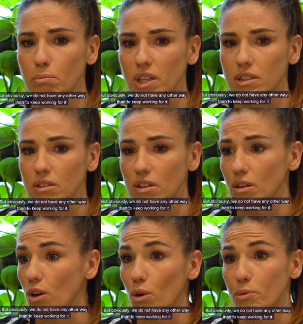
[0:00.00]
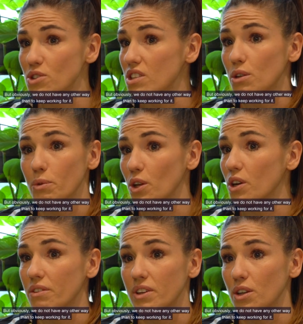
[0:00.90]
but obviously we don't
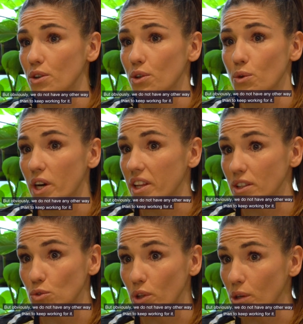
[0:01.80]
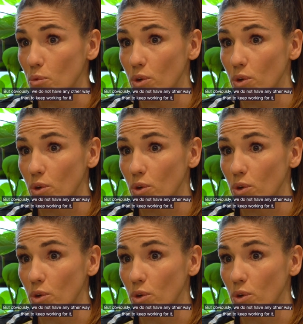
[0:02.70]
have any other way than to keep